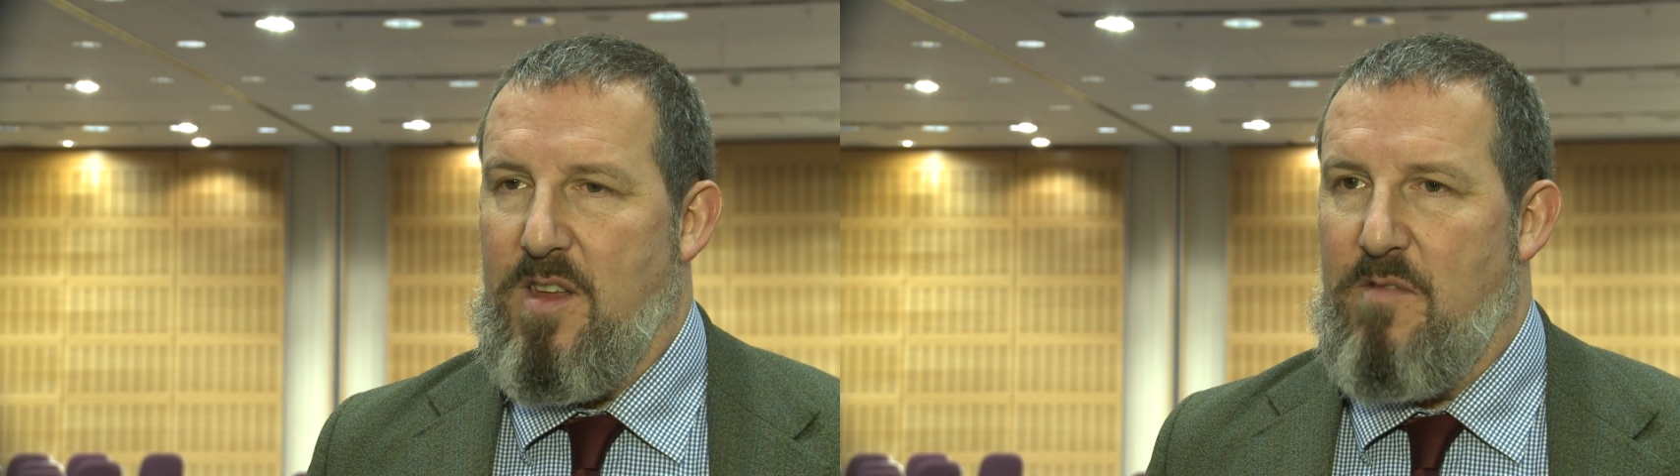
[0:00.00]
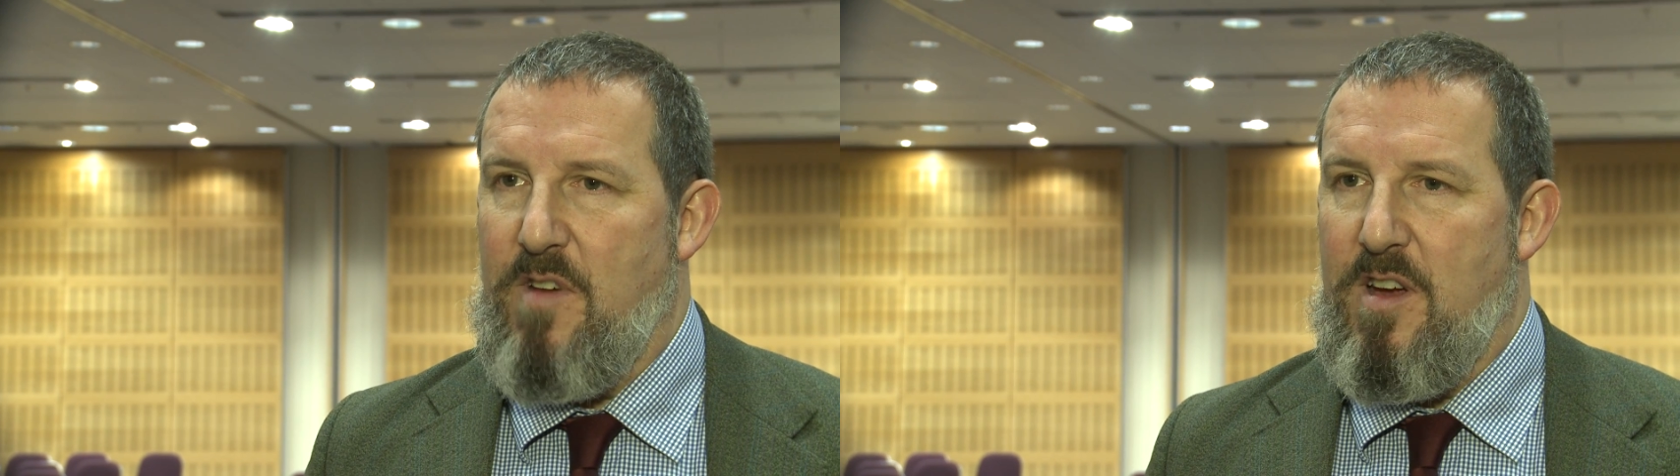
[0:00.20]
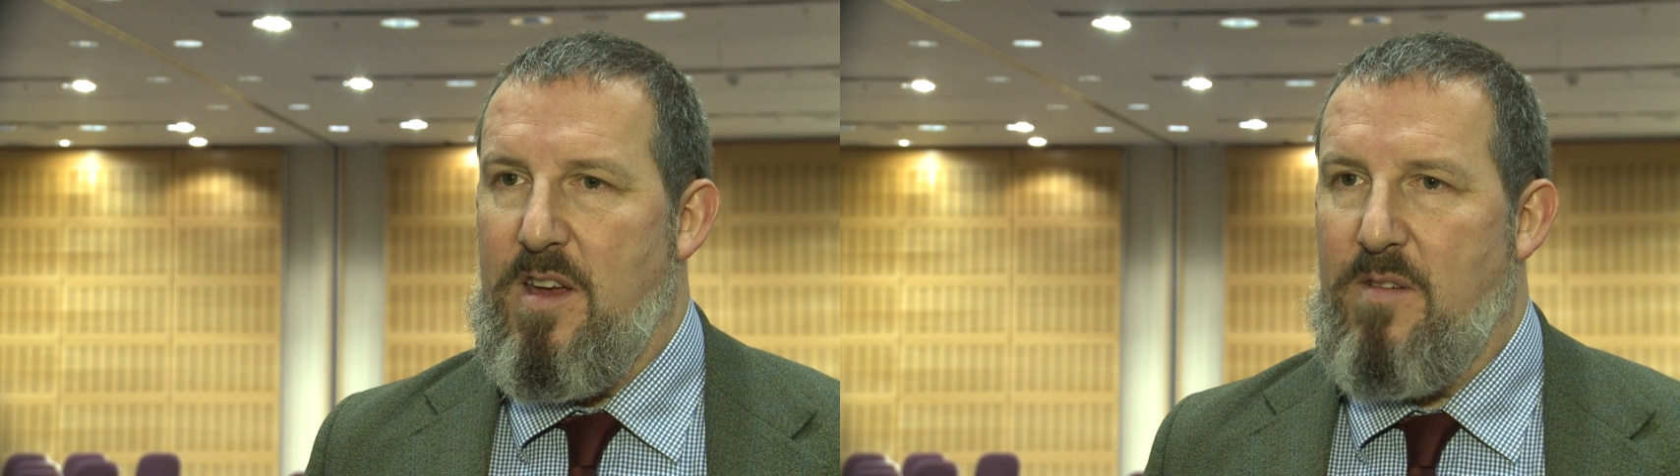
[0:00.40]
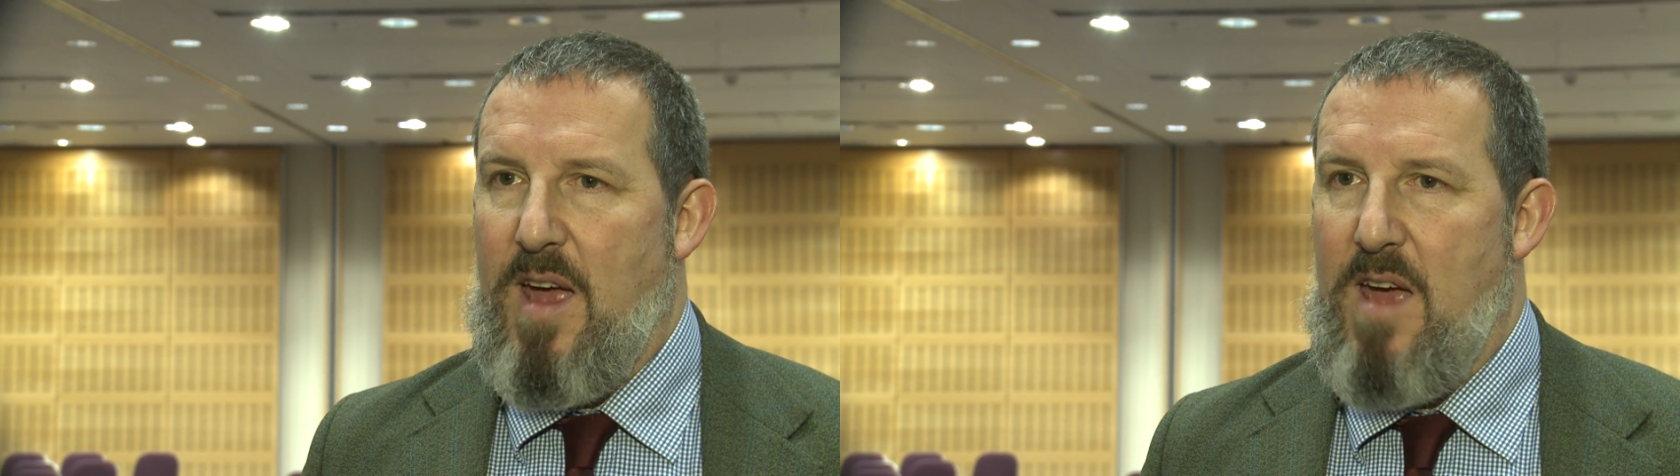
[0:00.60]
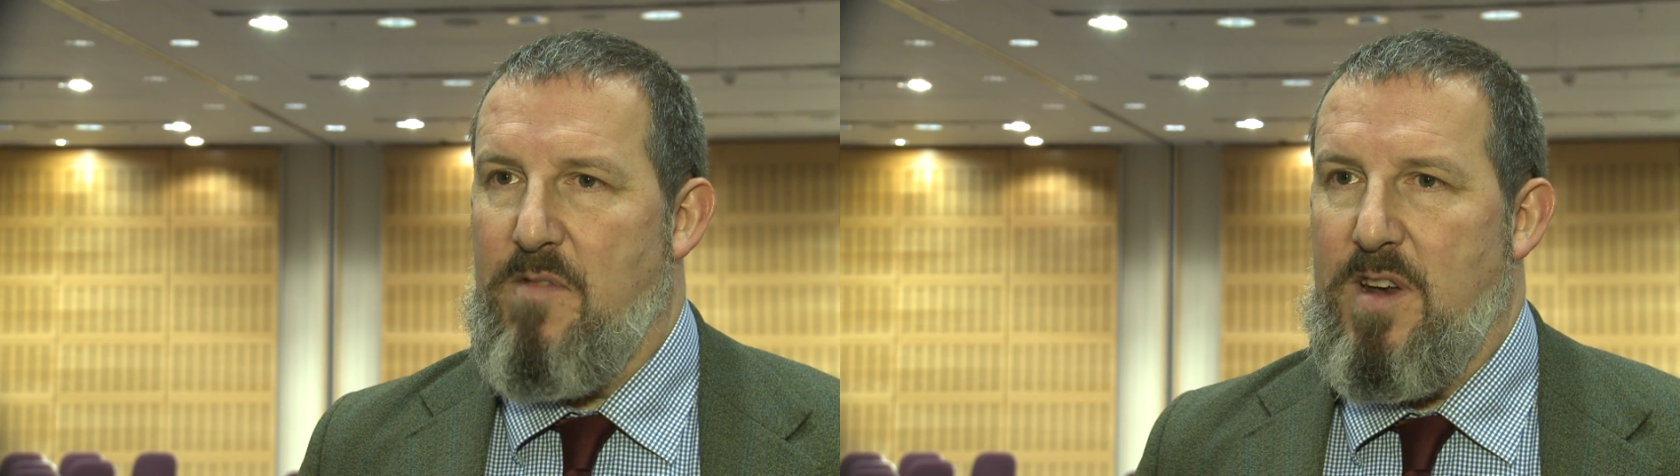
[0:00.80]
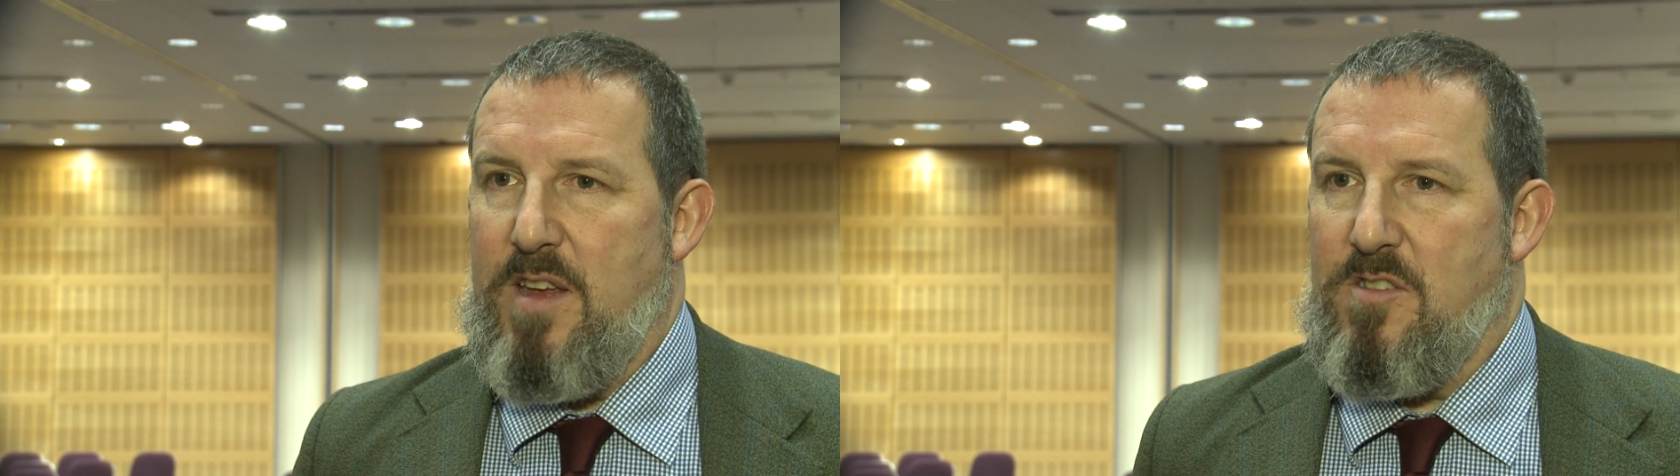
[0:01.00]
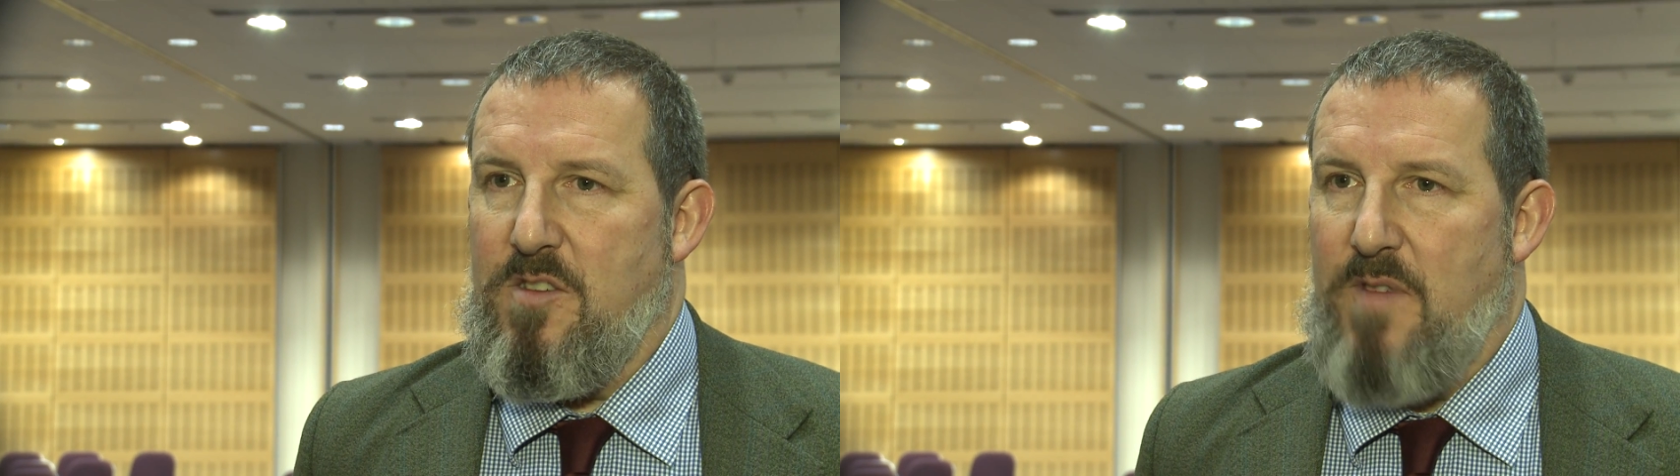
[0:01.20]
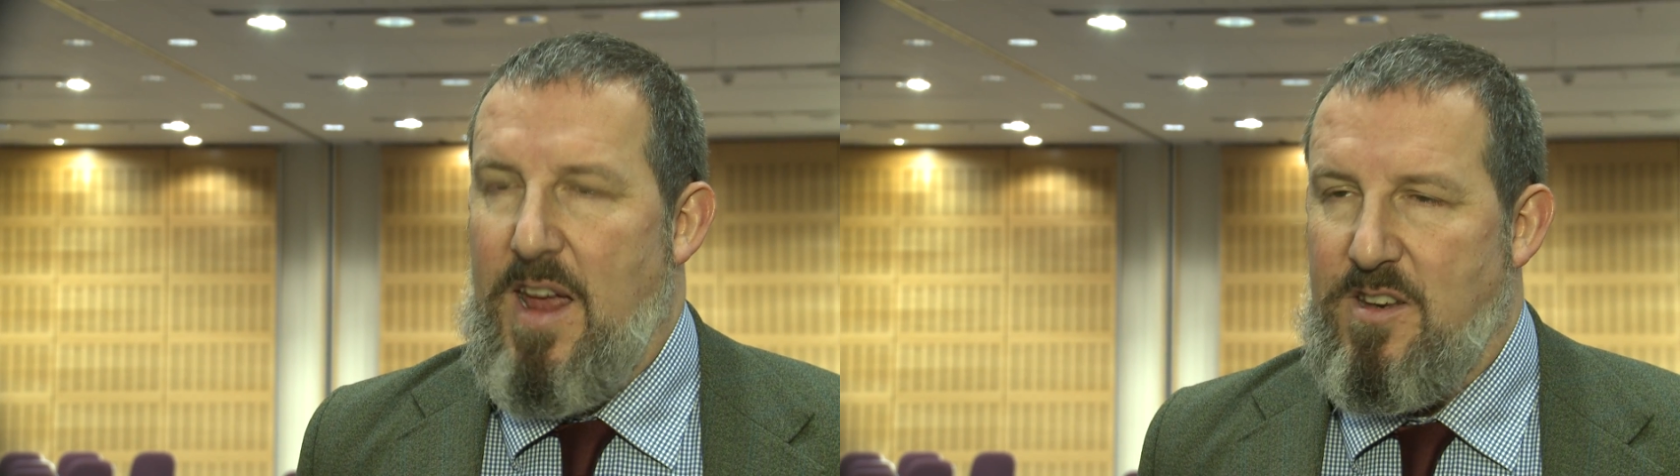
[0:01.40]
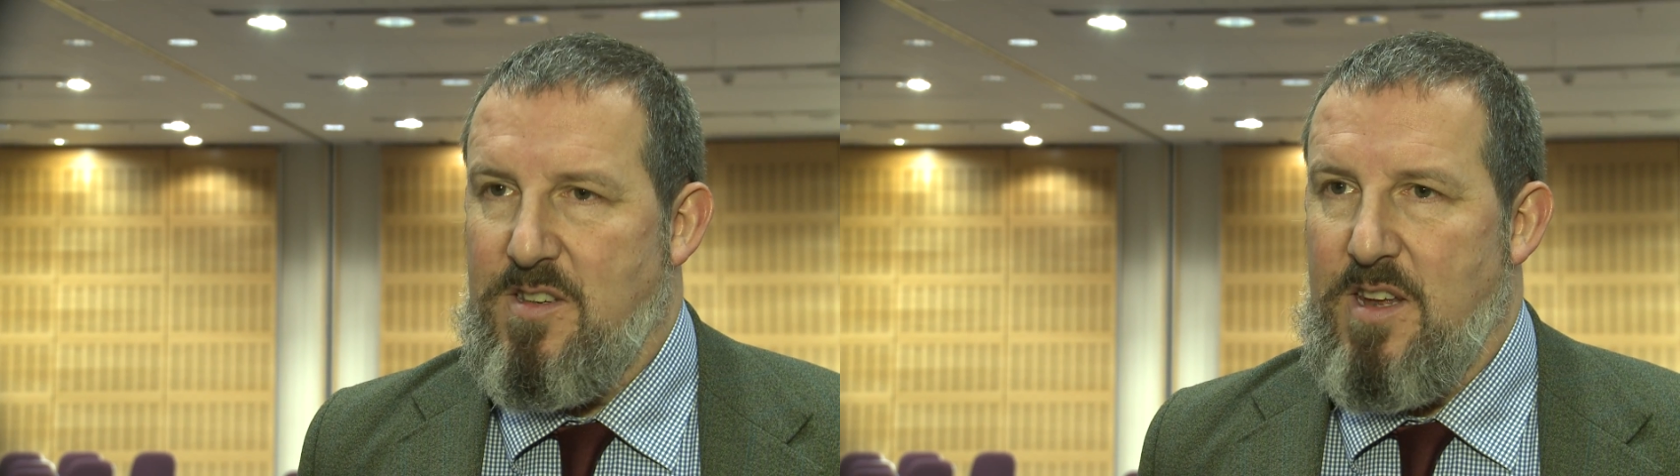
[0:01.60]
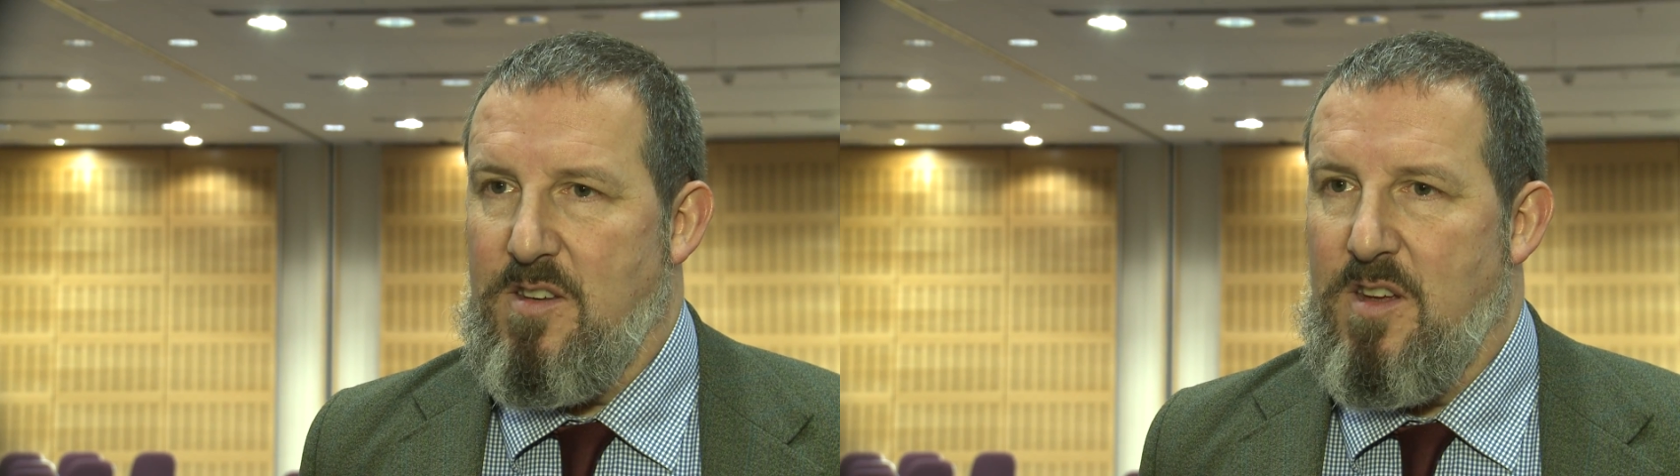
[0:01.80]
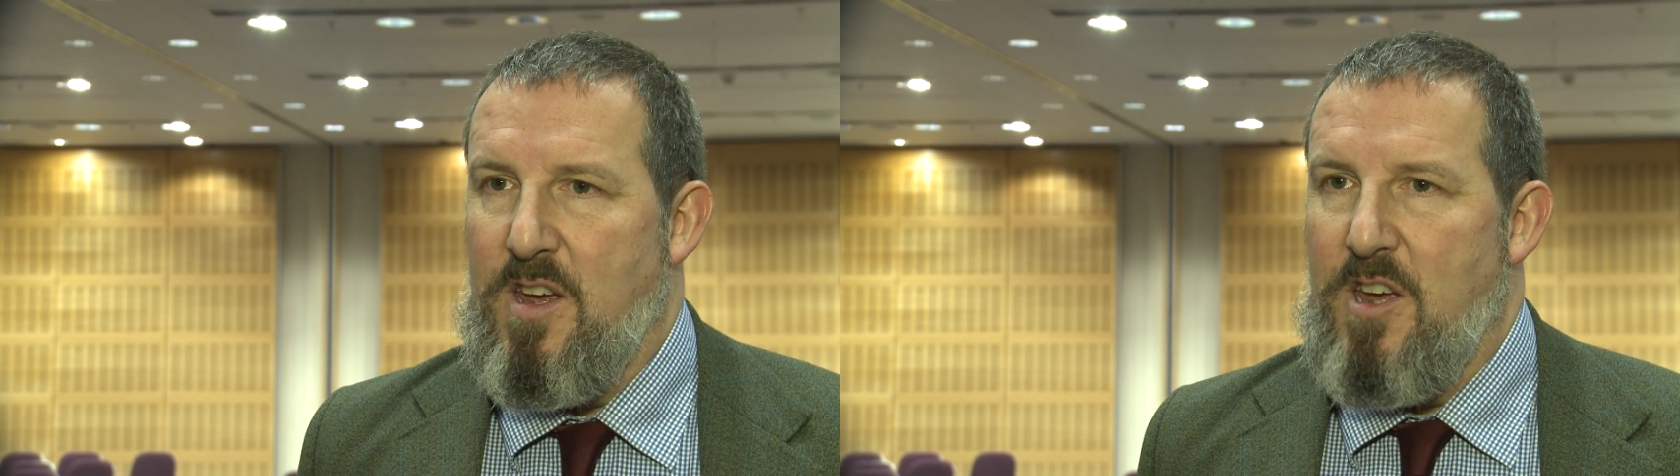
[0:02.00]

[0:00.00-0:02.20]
They're very heavily sort of edited